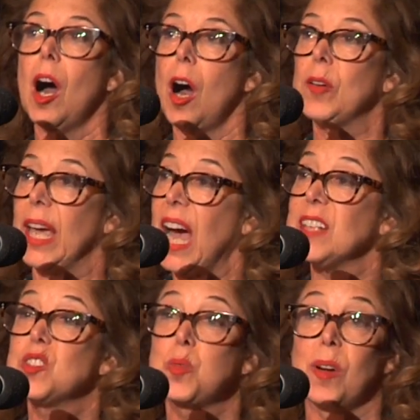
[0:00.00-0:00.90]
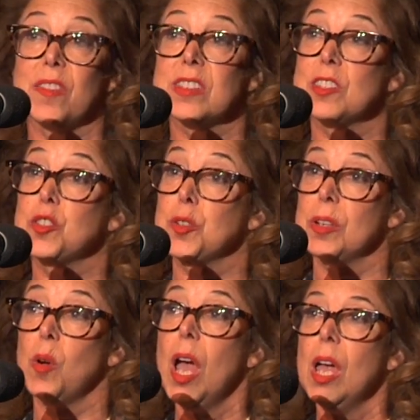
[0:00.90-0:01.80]
Okay, I swear this is
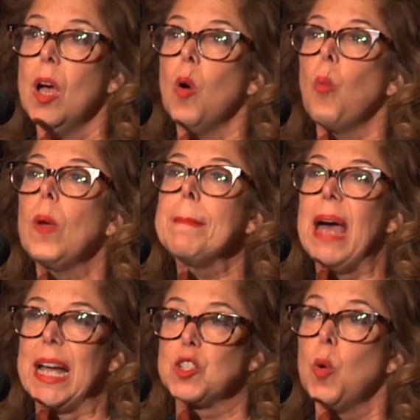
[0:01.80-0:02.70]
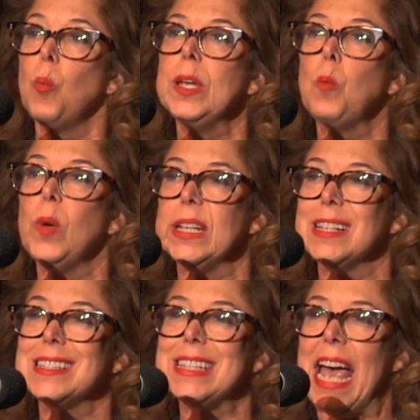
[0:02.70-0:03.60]
true. We match. We
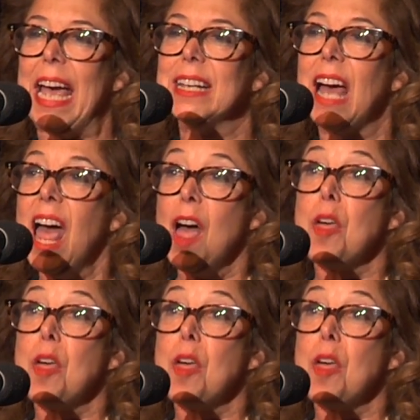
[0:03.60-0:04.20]
win $10,000.